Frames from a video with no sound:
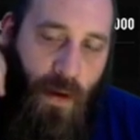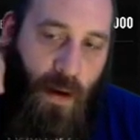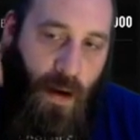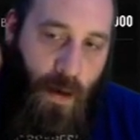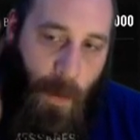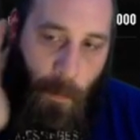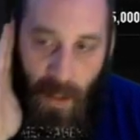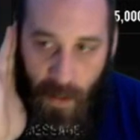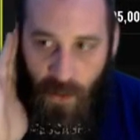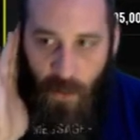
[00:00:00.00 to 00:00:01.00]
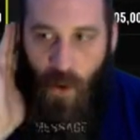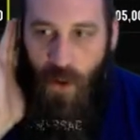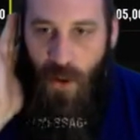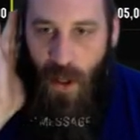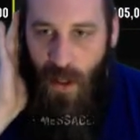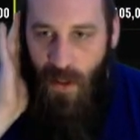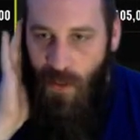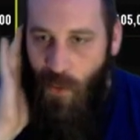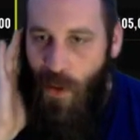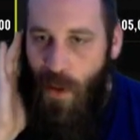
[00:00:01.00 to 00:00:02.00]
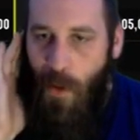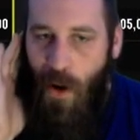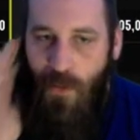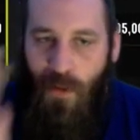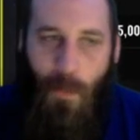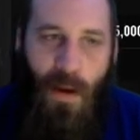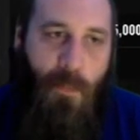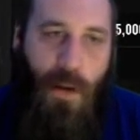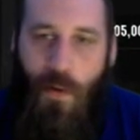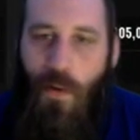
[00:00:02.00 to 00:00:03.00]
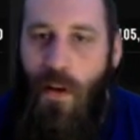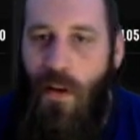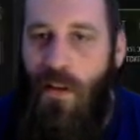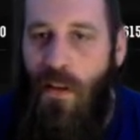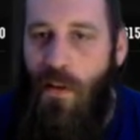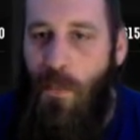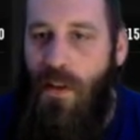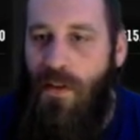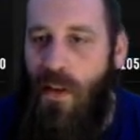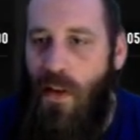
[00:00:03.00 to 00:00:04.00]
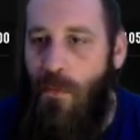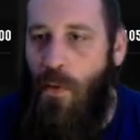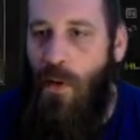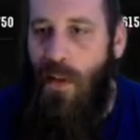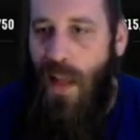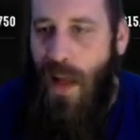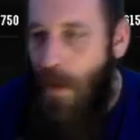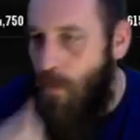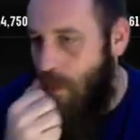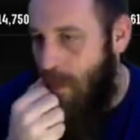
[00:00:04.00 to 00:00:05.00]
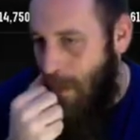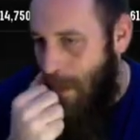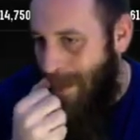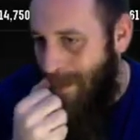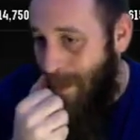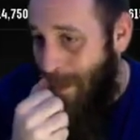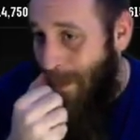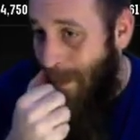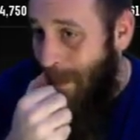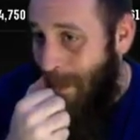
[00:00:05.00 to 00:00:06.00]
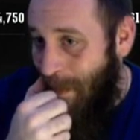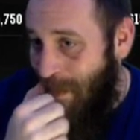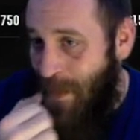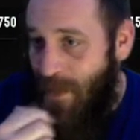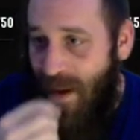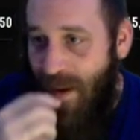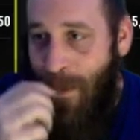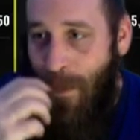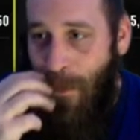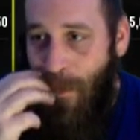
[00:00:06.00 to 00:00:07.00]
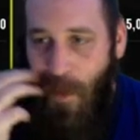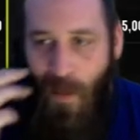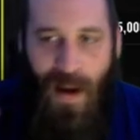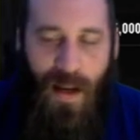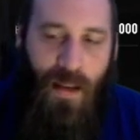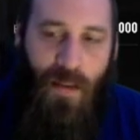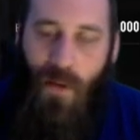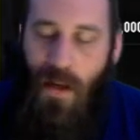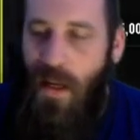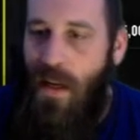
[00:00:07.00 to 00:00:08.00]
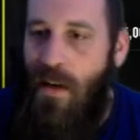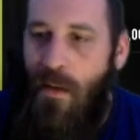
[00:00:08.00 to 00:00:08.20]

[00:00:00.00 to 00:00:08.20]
I made a Jamar Chase, sold him off. So, I mean, I've been doing a little bit of stuff, doing a lot with sets. You can see right here, 83.